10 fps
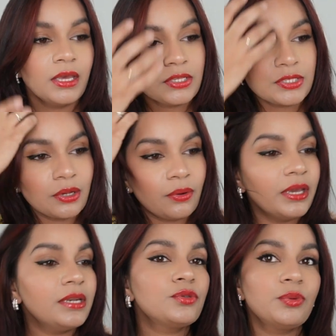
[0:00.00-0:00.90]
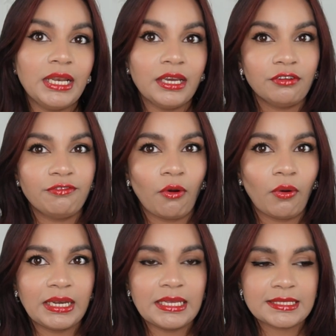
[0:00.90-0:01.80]
So it is really good for
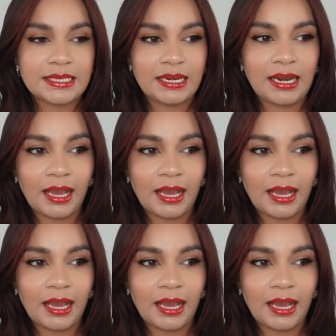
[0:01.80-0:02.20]
oily skin.